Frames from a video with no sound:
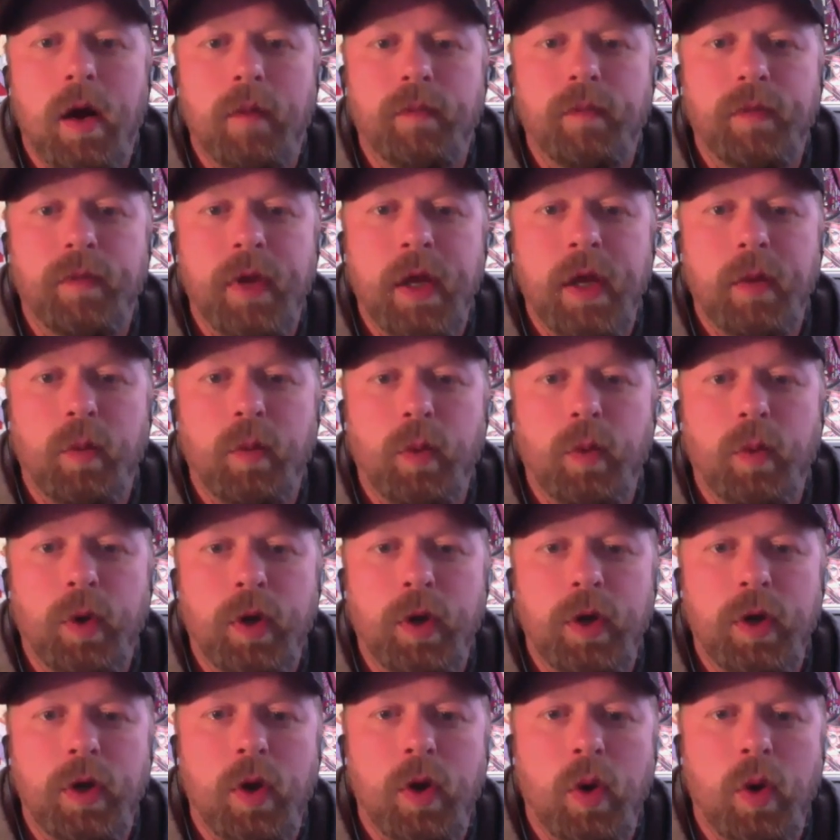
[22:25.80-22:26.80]
it
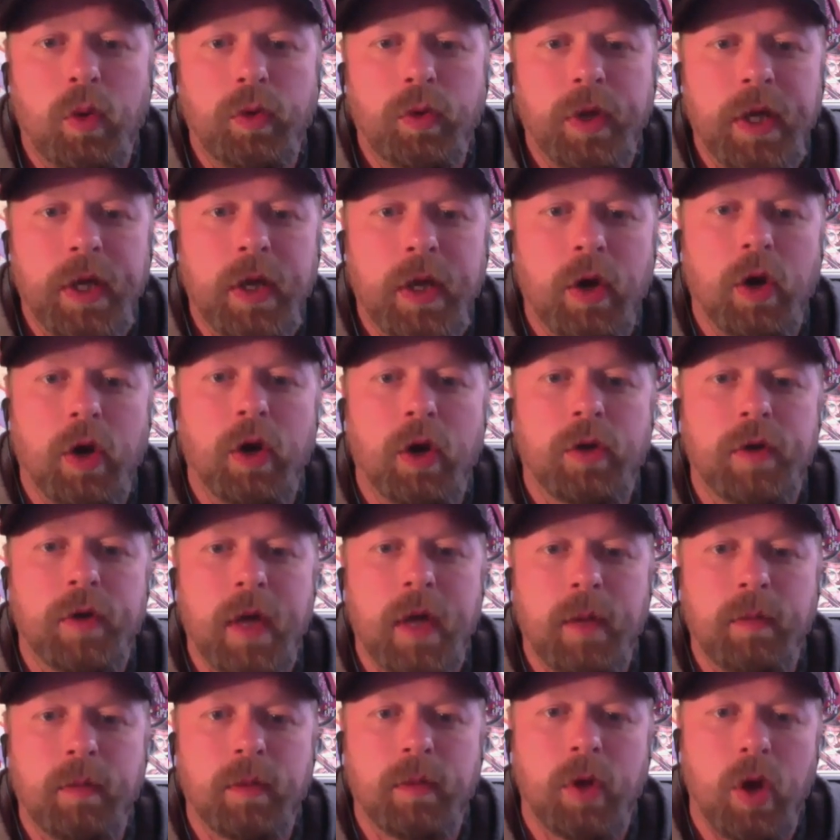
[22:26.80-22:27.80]
would only hurt
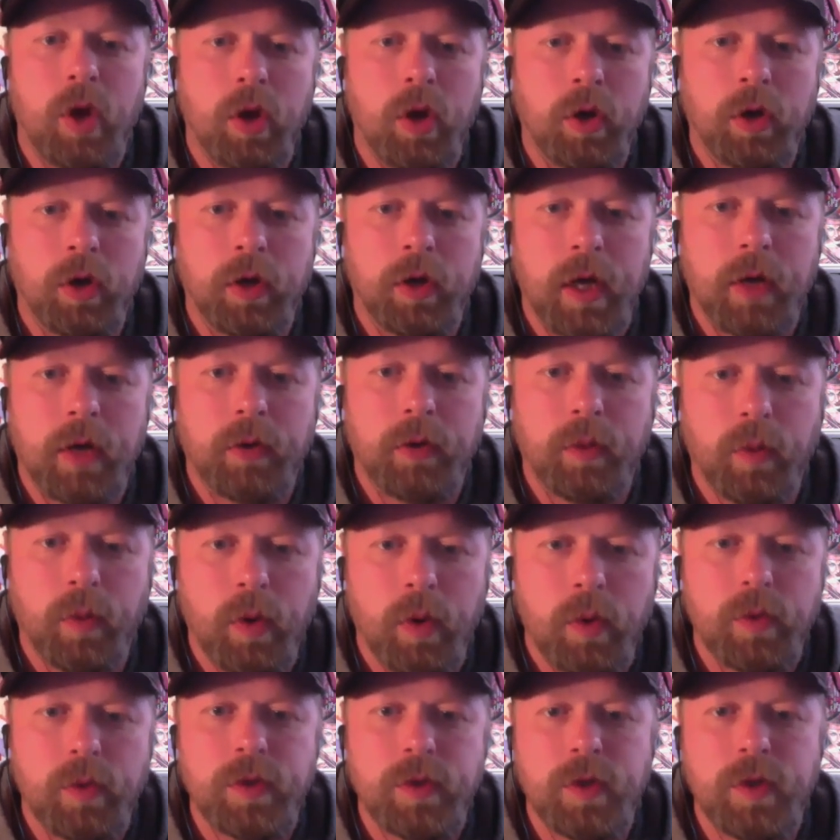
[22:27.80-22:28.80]
them longer down the
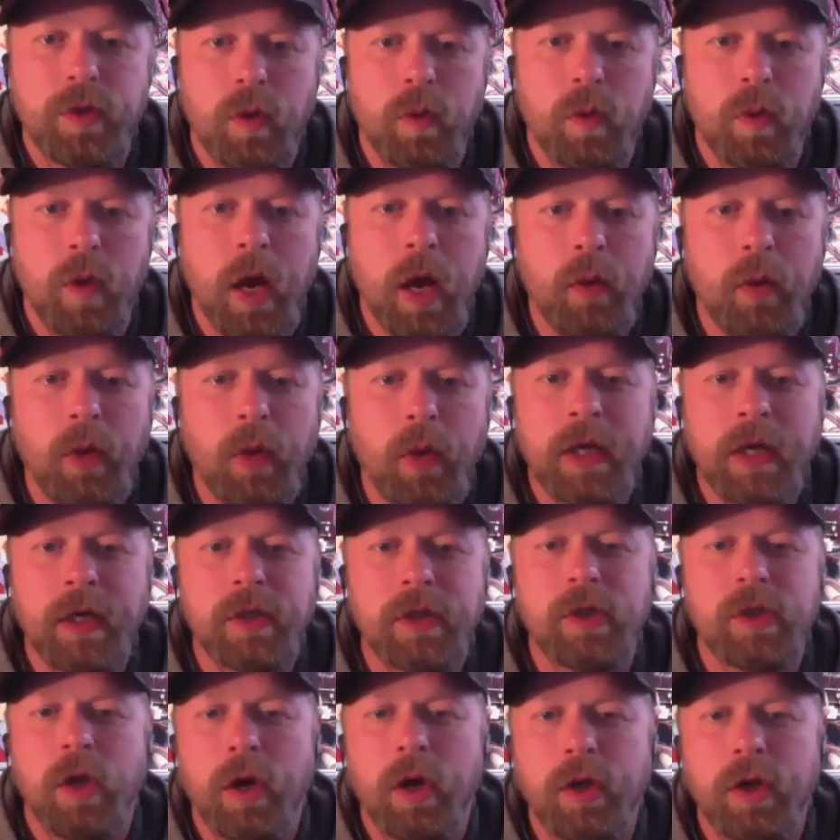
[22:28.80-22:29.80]
road. So I waited
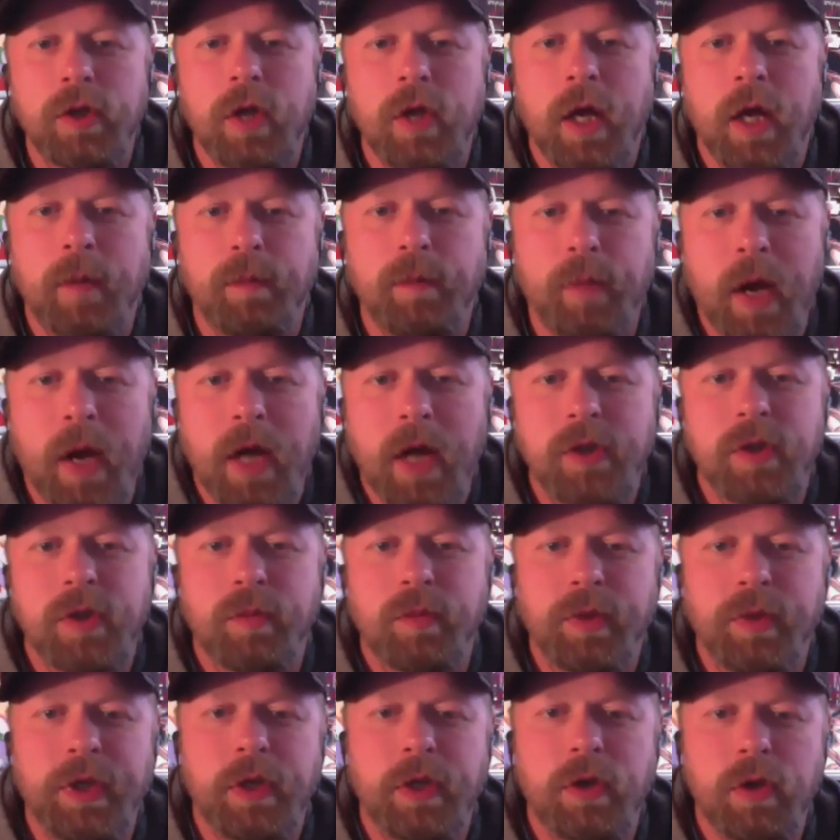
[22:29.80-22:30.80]
as long as I
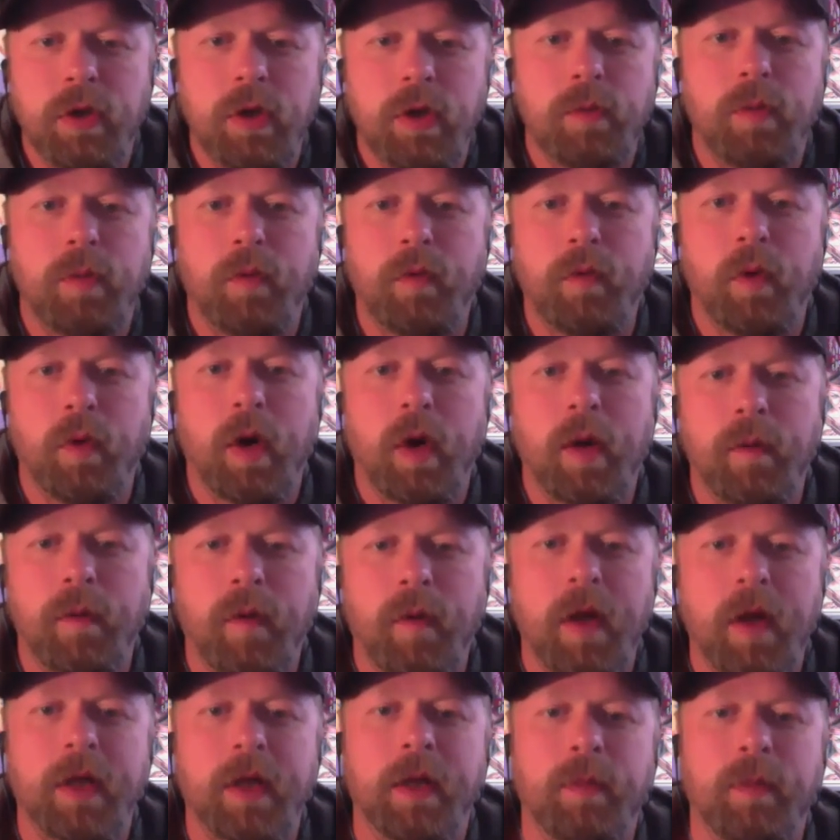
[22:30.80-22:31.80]
possibly could before I
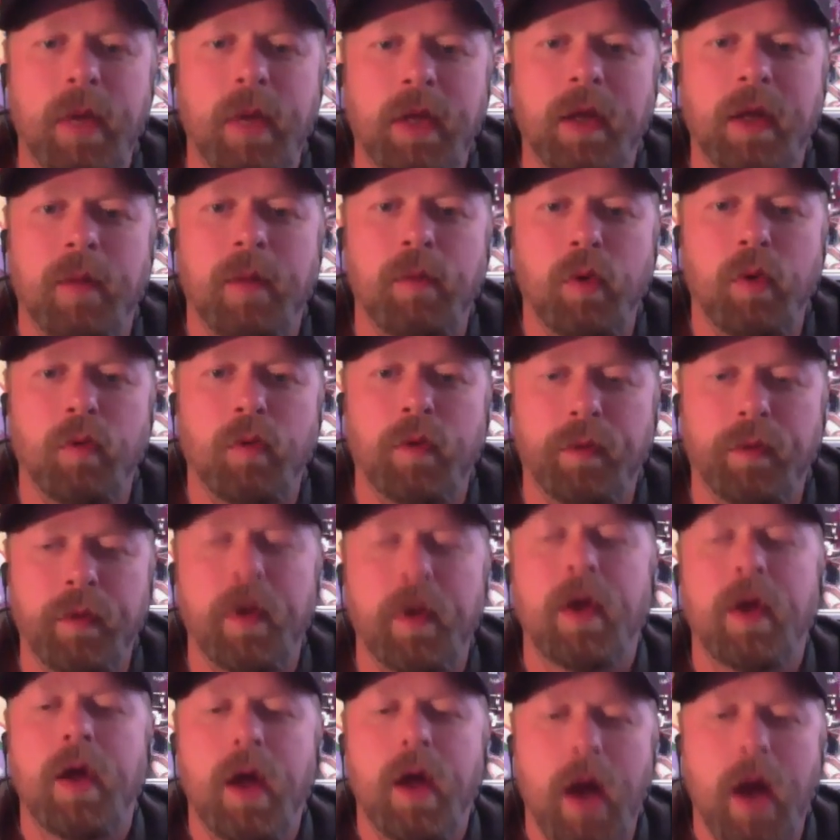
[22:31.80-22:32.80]
finally made that move of,
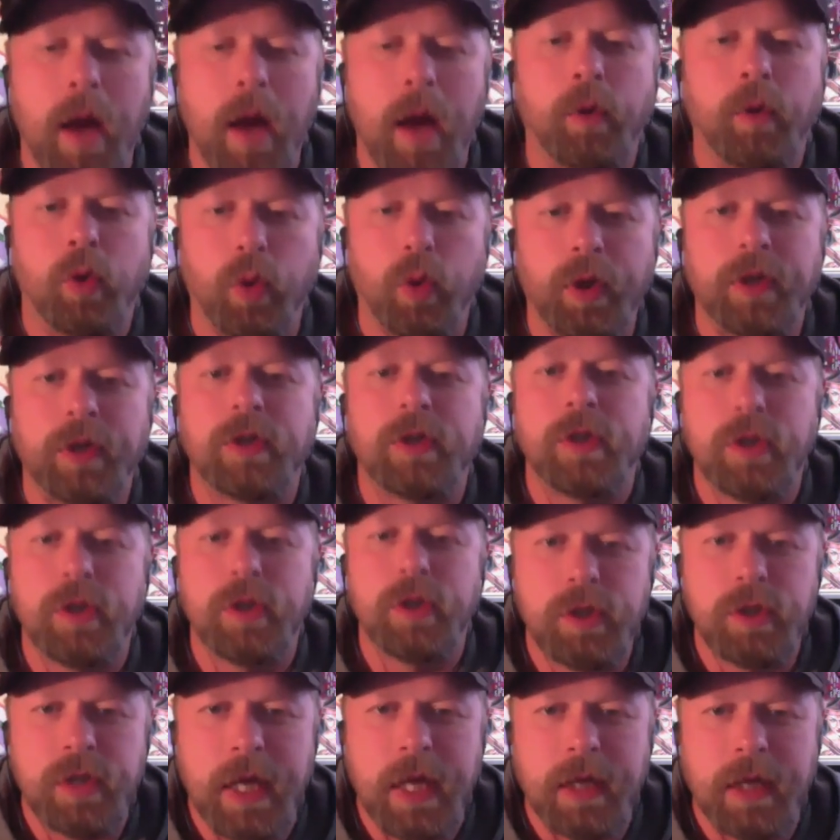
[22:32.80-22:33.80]
I'm going to
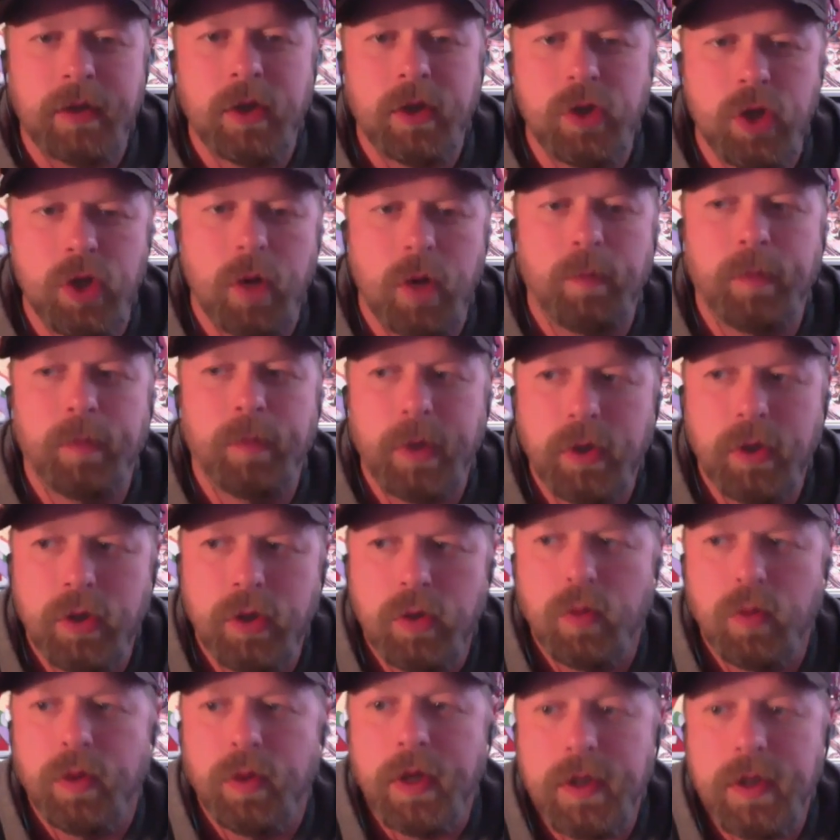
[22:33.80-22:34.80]
take the jump and do
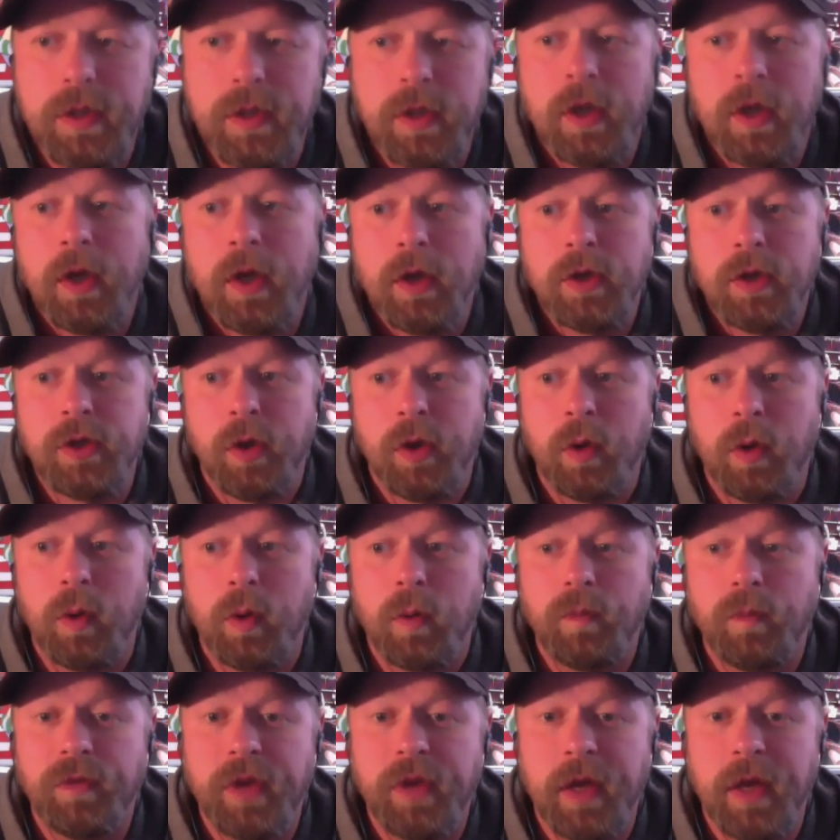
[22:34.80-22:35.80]
this.
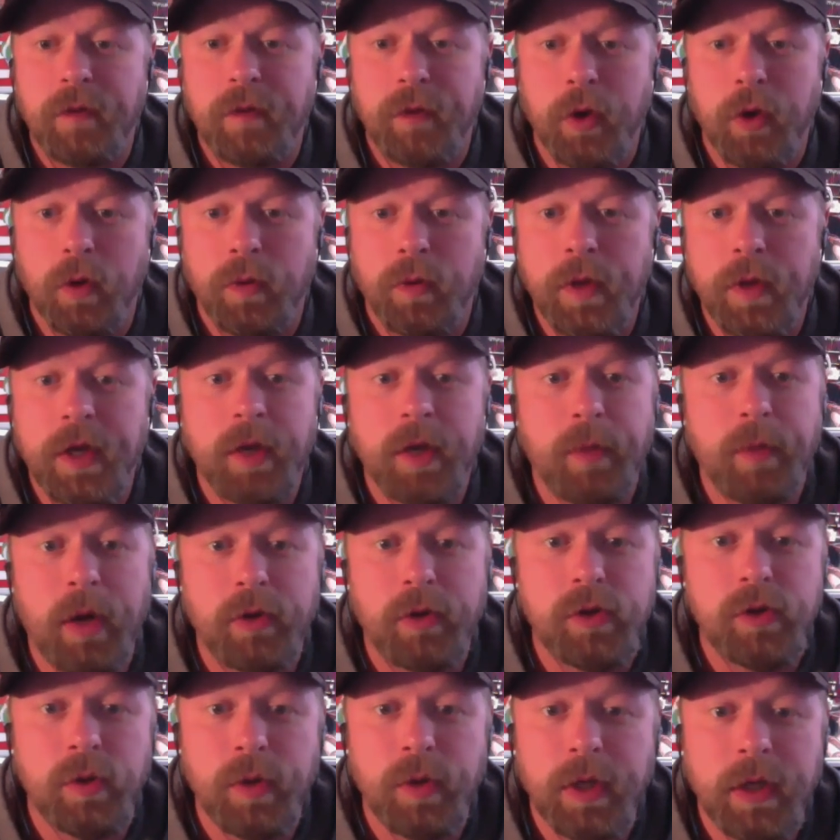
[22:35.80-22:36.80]
So if you're thinking about
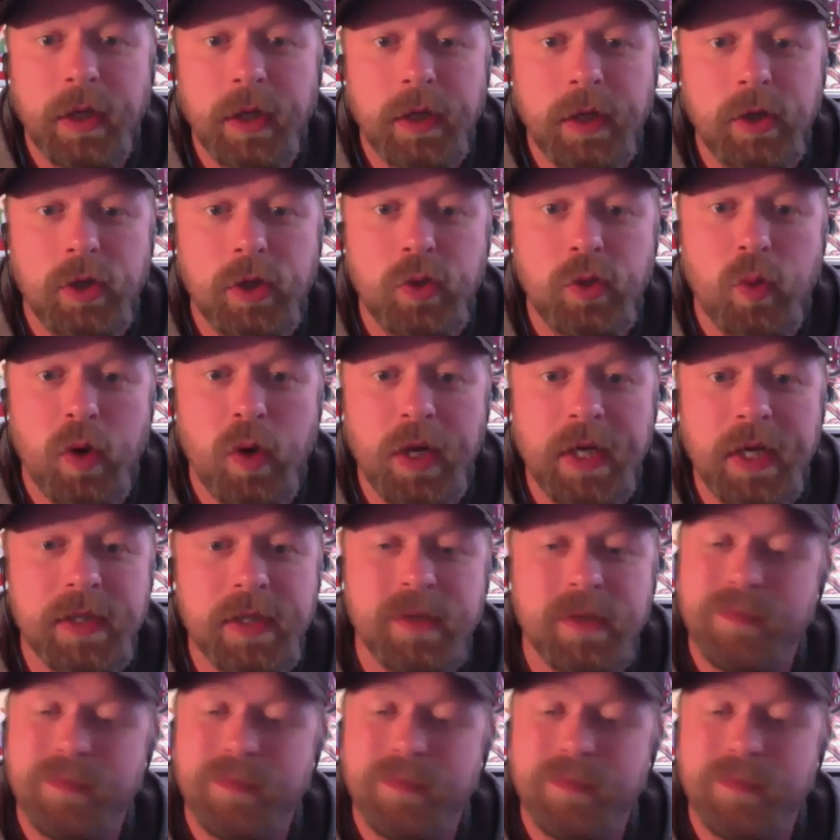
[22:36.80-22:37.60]
doing it in your 20s,